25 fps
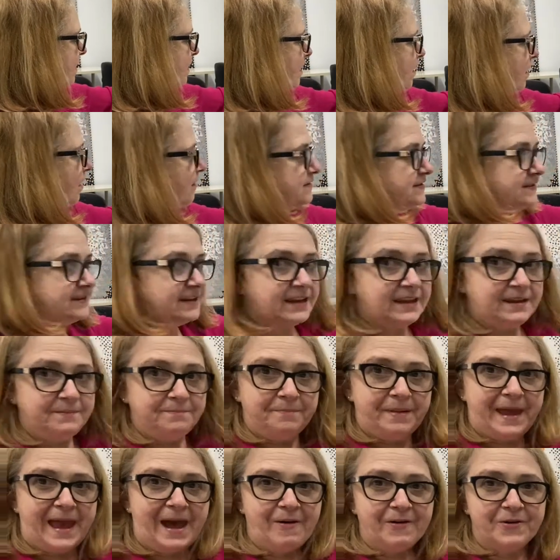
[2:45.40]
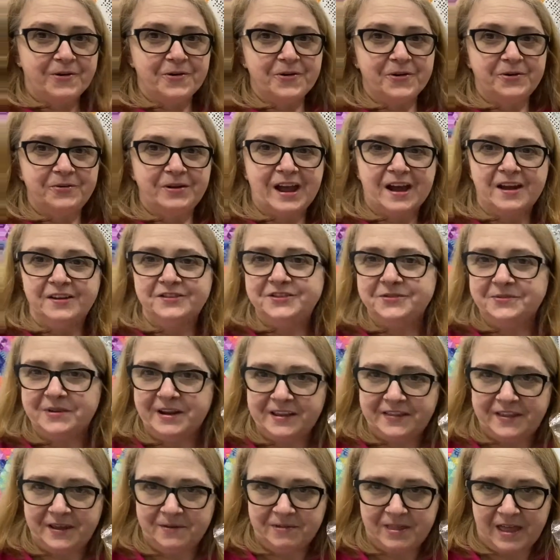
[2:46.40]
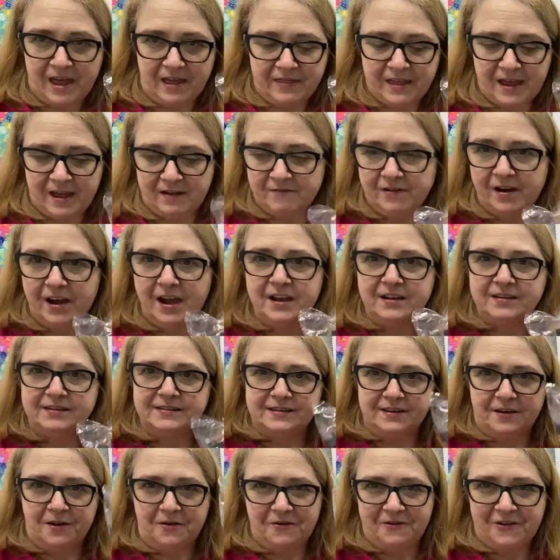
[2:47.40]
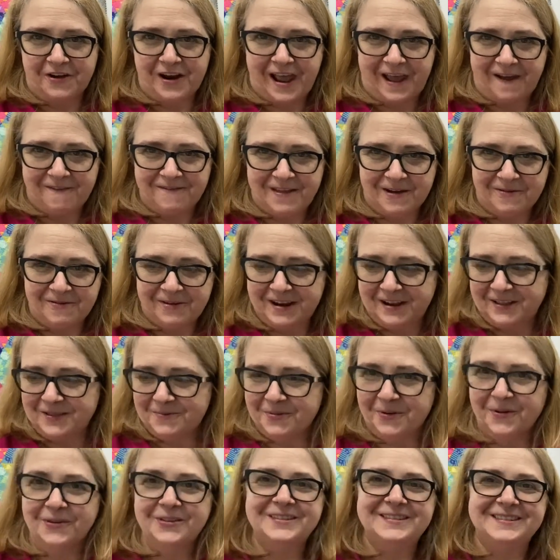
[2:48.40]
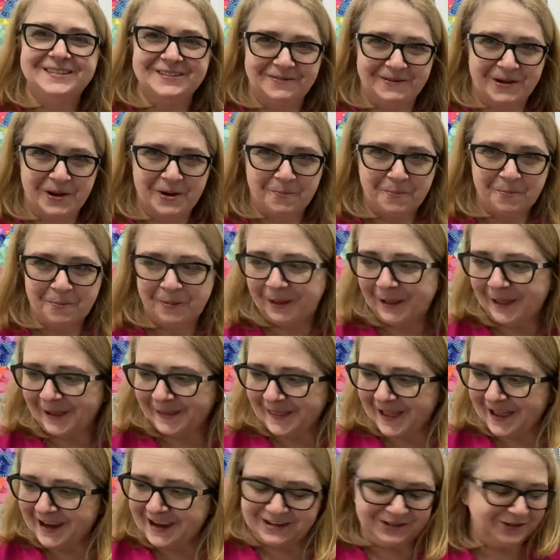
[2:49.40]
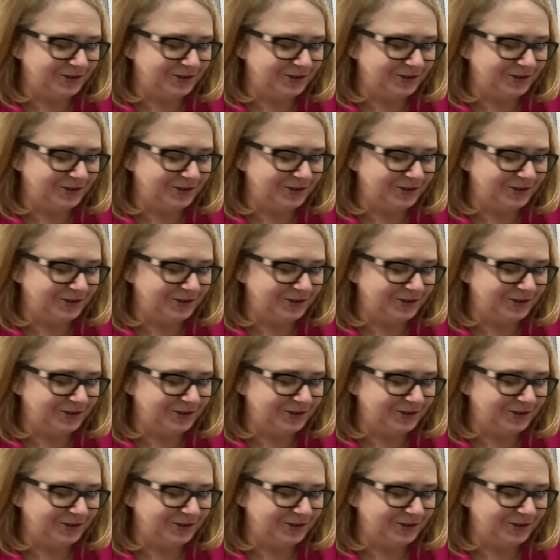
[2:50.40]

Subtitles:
Obviously, power cord, can't do anything without that, right? So we're going to have that one in the box, so we're going to plug that in